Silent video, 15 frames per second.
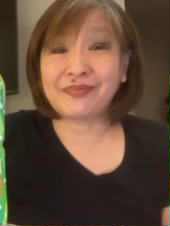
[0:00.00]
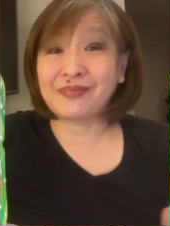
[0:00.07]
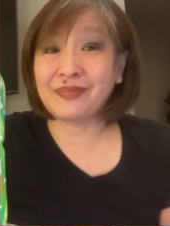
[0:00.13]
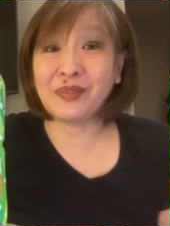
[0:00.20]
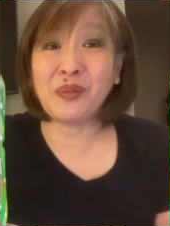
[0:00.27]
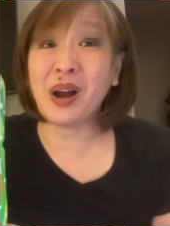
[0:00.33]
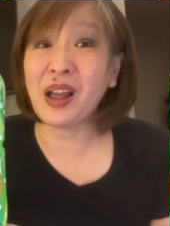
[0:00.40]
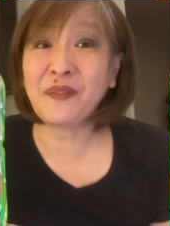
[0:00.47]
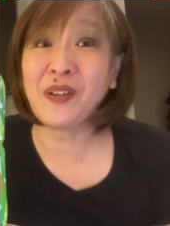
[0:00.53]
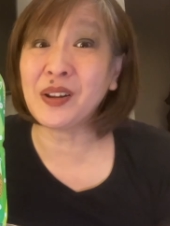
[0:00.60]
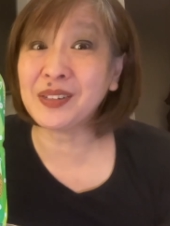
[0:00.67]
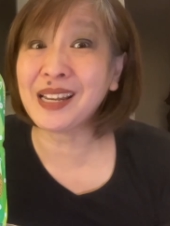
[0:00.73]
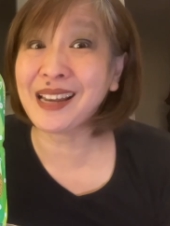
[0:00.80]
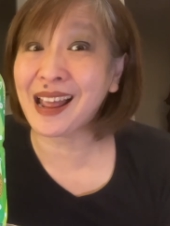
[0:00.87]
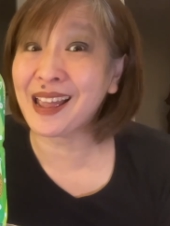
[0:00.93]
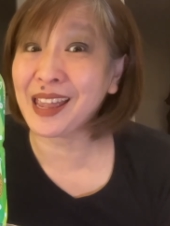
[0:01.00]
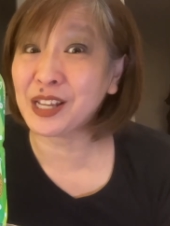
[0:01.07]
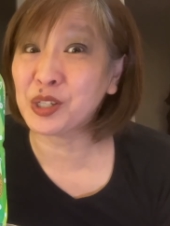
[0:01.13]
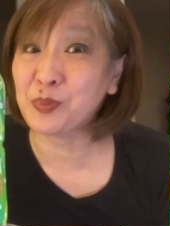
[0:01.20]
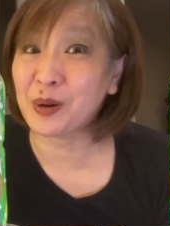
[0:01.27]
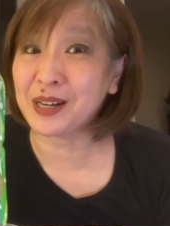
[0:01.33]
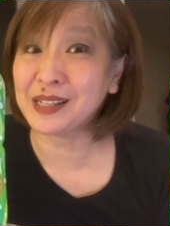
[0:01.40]
Well, I found it at
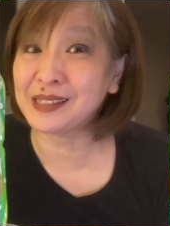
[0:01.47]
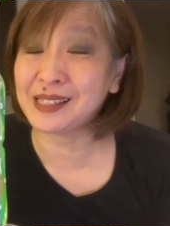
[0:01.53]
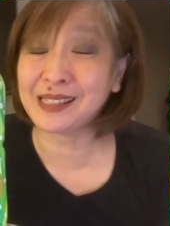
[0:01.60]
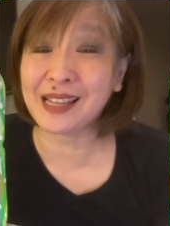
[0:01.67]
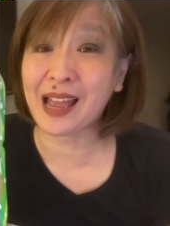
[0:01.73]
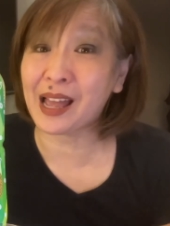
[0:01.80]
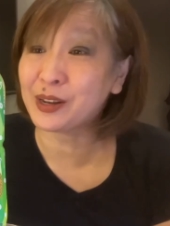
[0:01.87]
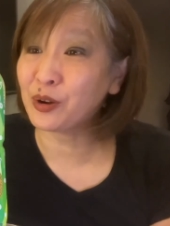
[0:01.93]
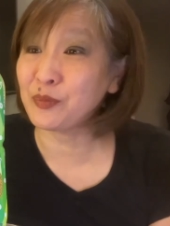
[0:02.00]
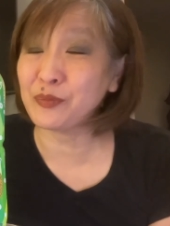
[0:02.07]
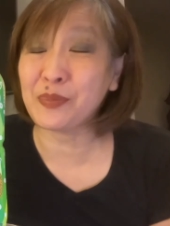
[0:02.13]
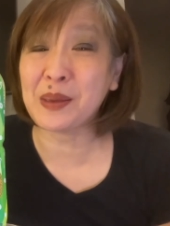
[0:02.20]
H Mart in Seattle.